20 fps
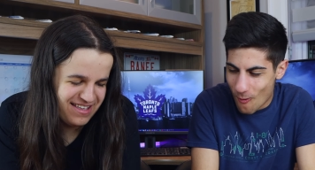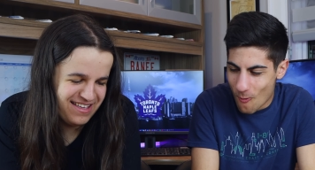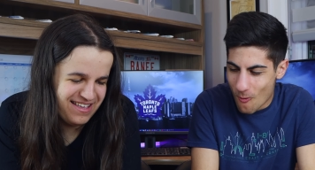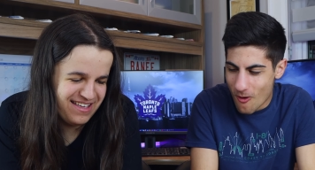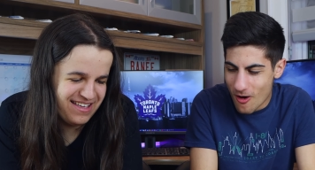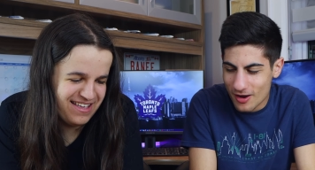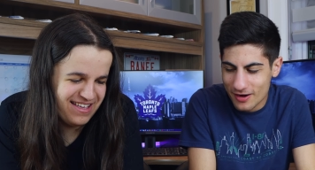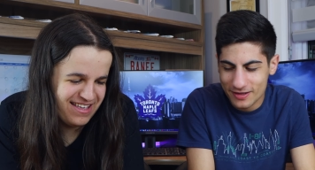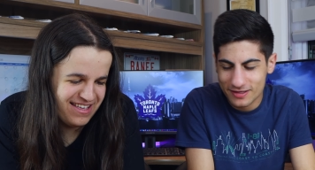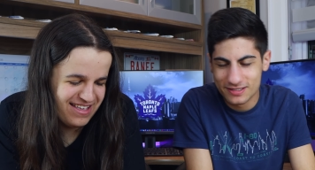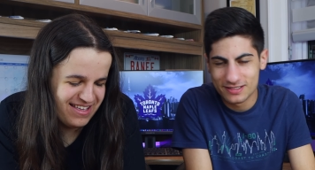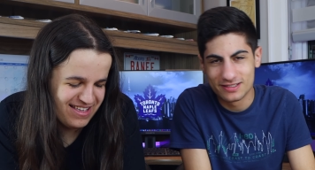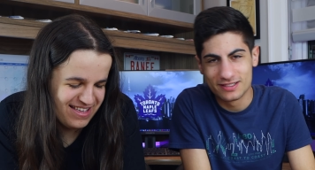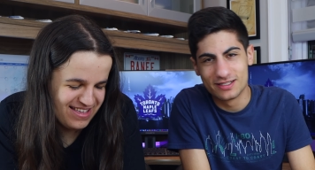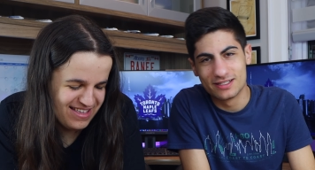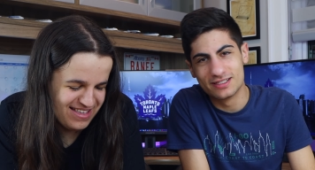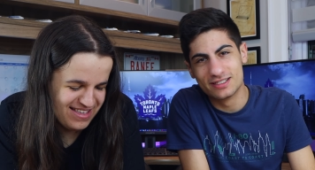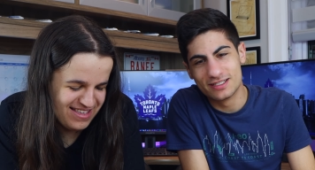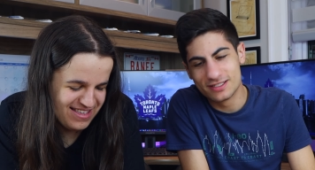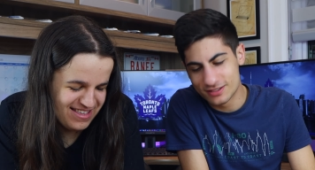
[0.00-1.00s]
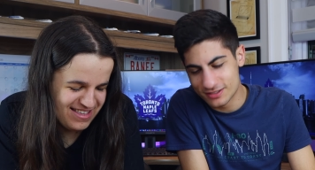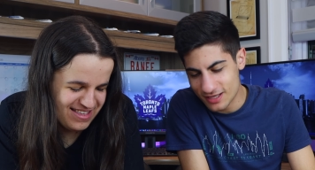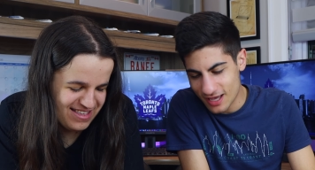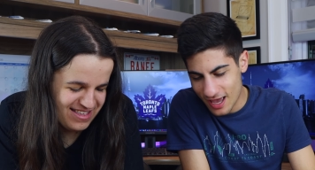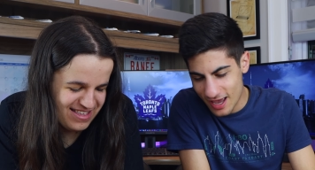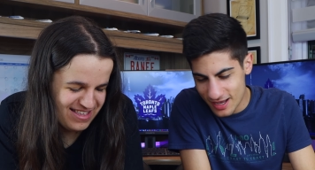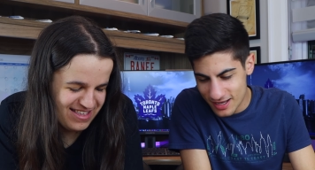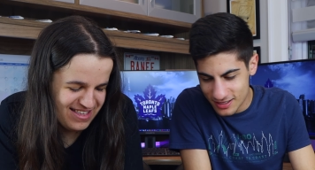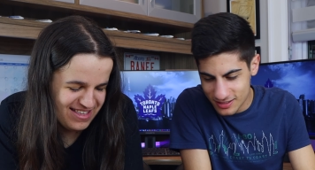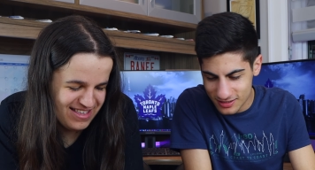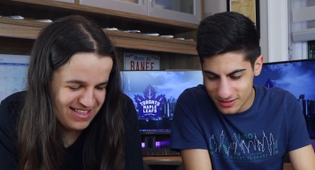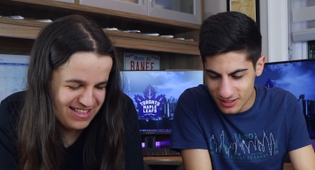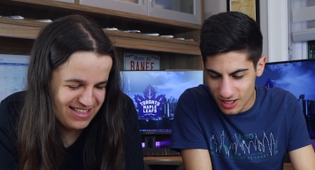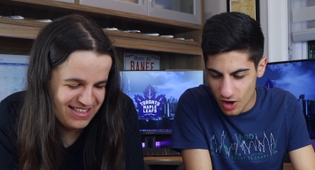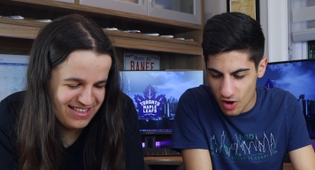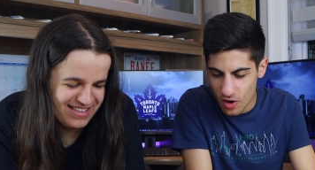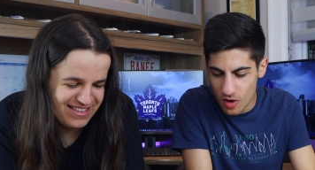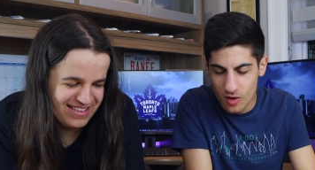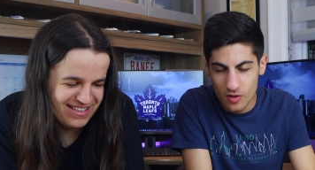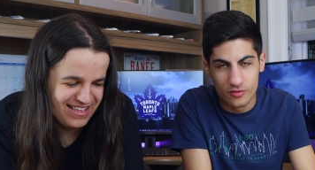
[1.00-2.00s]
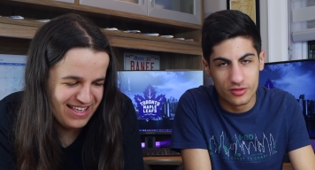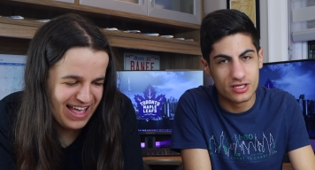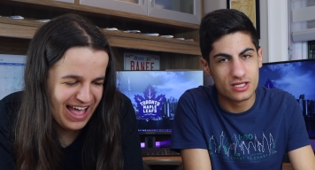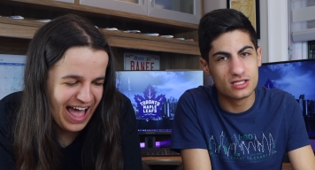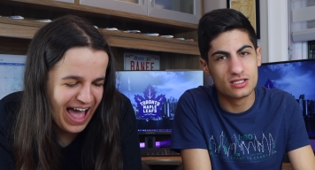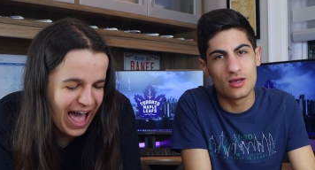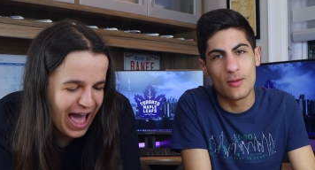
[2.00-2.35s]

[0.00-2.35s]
Speaker 1: What a stud this guy is. Oh, these